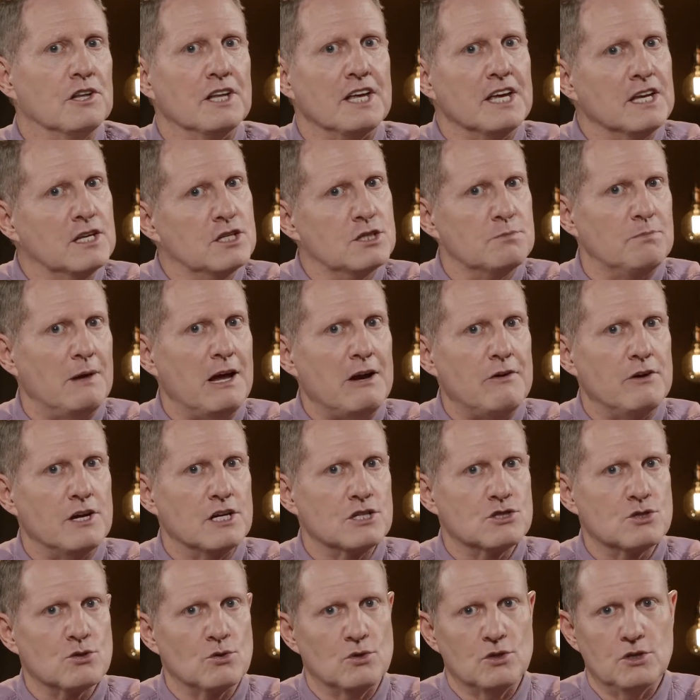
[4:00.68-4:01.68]
the
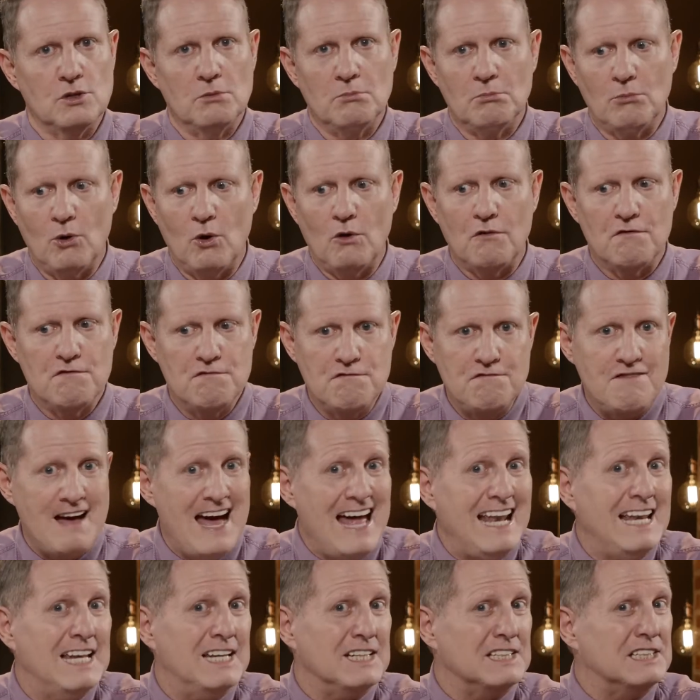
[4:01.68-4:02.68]
experience, or the more
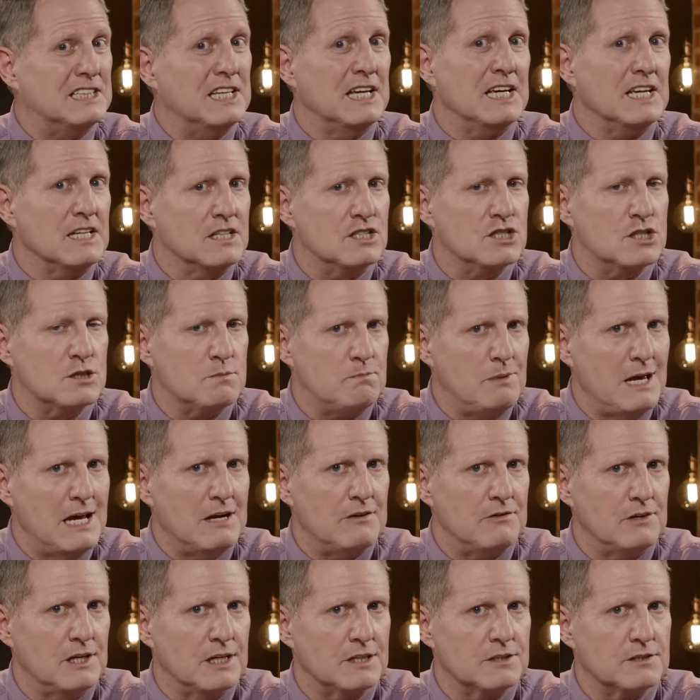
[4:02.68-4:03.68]
valid the
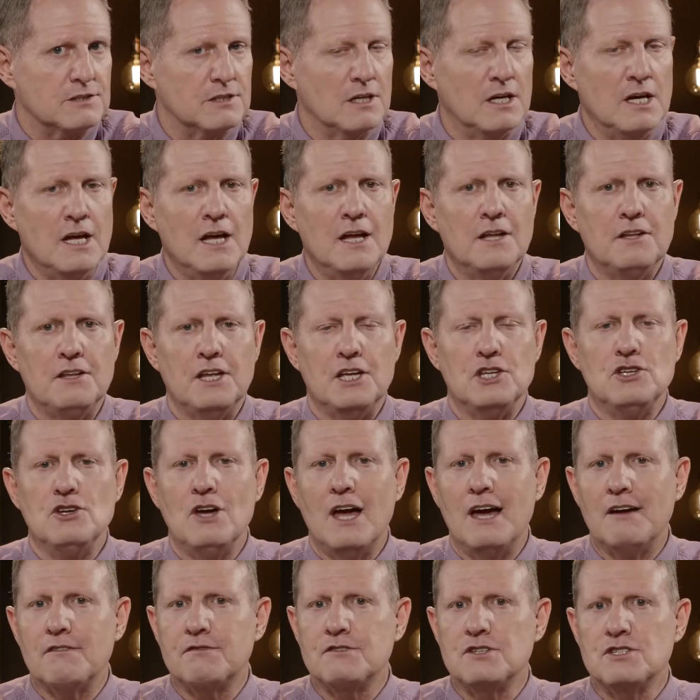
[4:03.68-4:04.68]
experience, then you
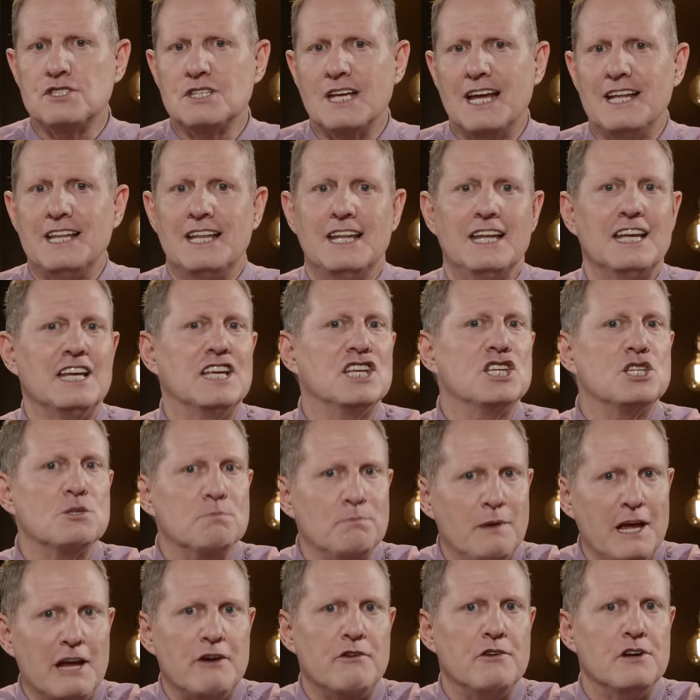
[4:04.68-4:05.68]
have to say the
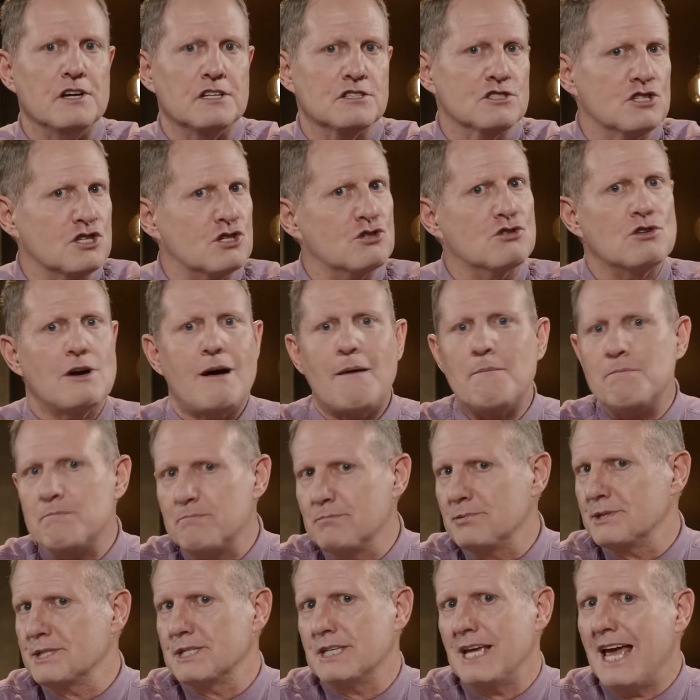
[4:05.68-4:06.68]
experience
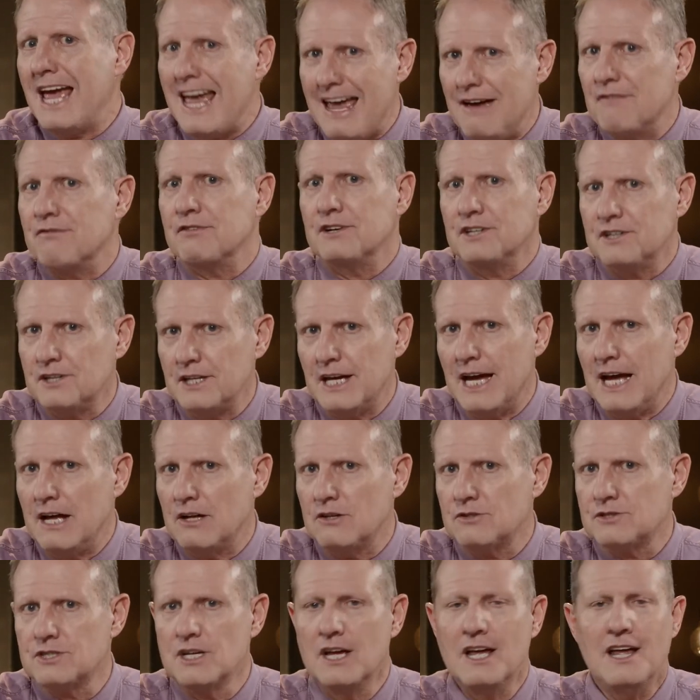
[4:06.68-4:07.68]
trumps everything
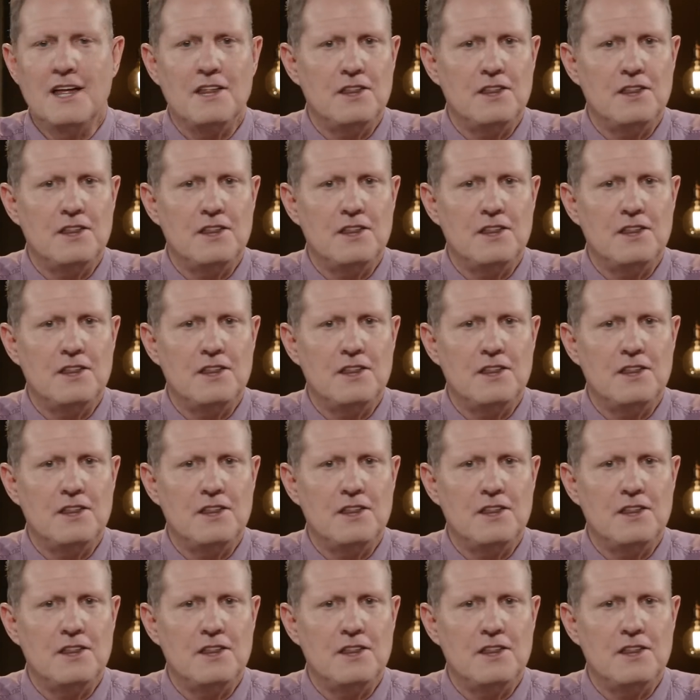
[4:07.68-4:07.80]
else.